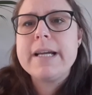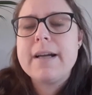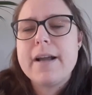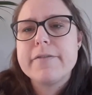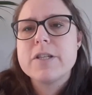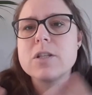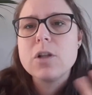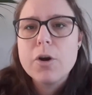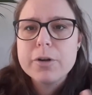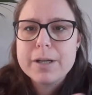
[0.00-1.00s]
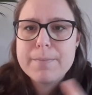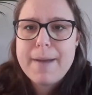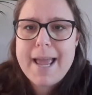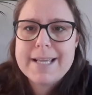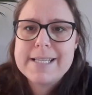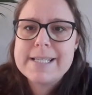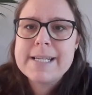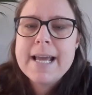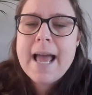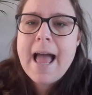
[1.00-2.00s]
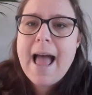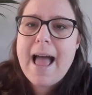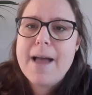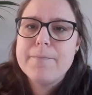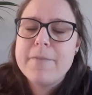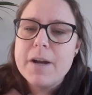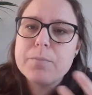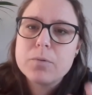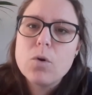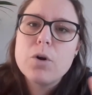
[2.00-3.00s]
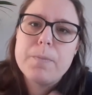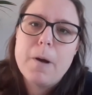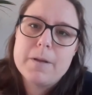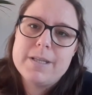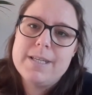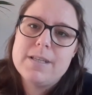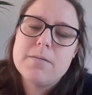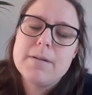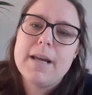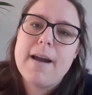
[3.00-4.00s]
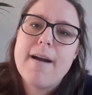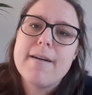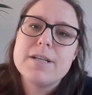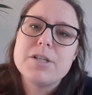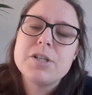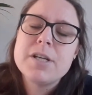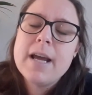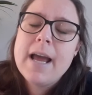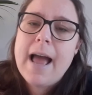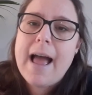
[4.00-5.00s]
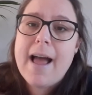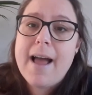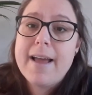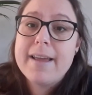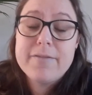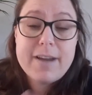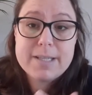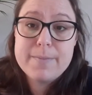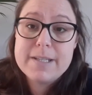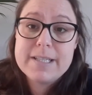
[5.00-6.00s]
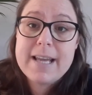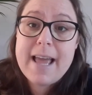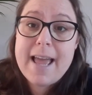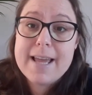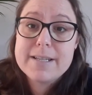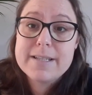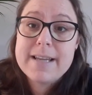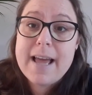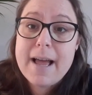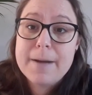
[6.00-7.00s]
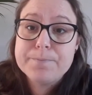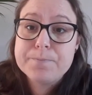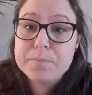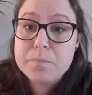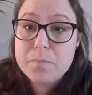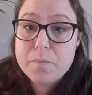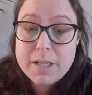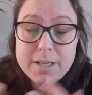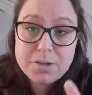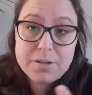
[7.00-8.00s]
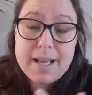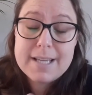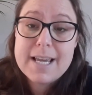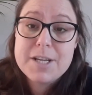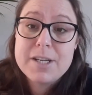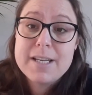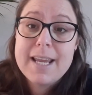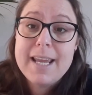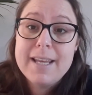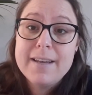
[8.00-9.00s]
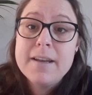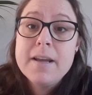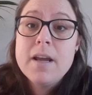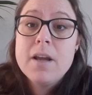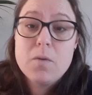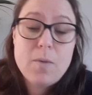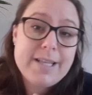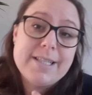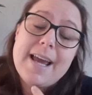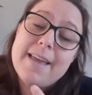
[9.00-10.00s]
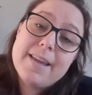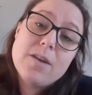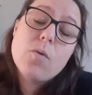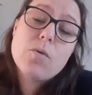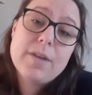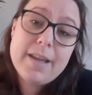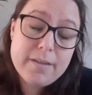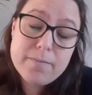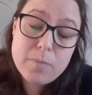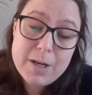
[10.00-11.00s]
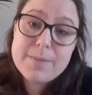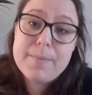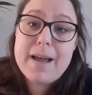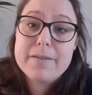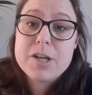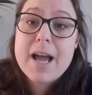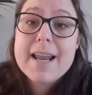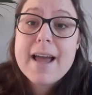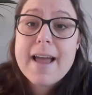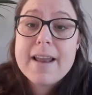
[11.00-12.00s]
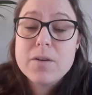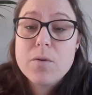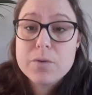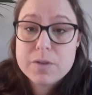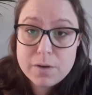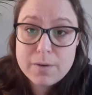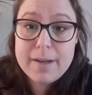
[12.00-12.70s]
kind of slogan-based, very broad policies to encourage investment and industrialization in the West, and then in western part of China, and also